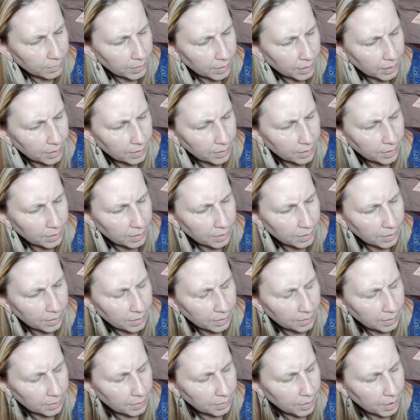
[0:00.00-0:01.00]
And then
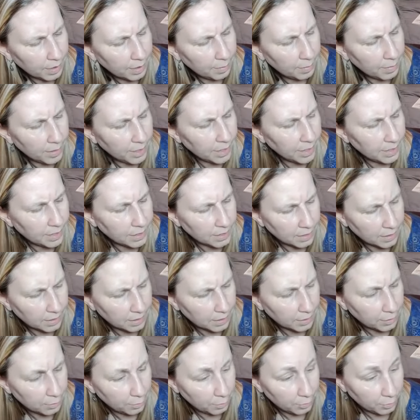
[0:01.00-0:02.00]
I might see
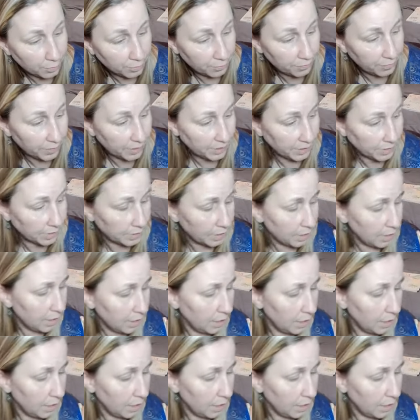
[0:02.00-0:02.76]
another bird face.